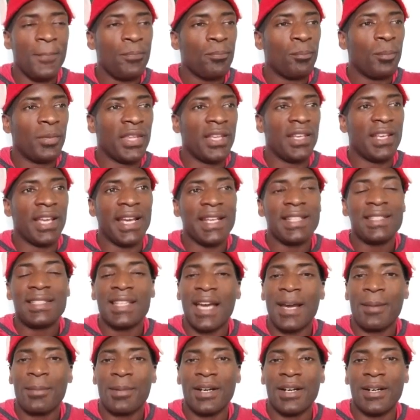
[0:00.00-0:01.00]
But then
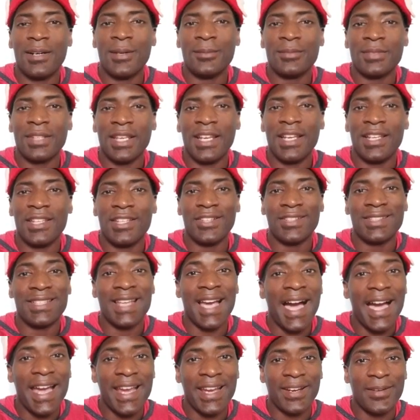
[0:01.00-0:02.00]
nighttime comes and you're
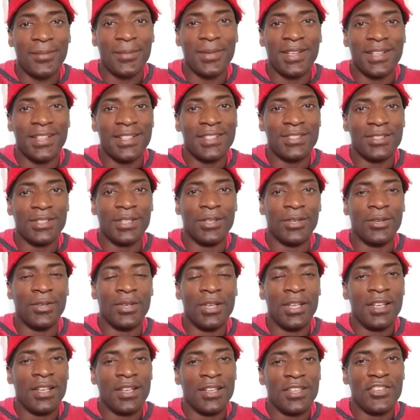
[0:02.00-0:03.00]
tired because,
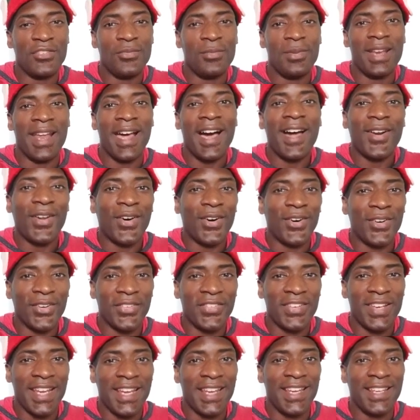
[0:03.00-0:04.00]
you've been out all
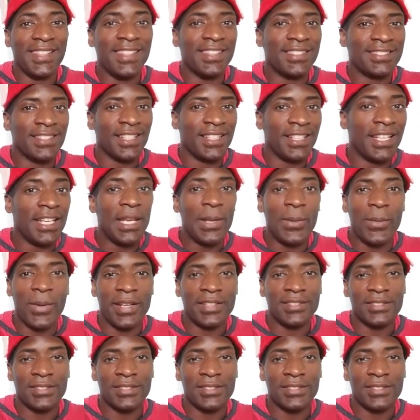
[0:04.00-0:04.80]
day in the sun anyway.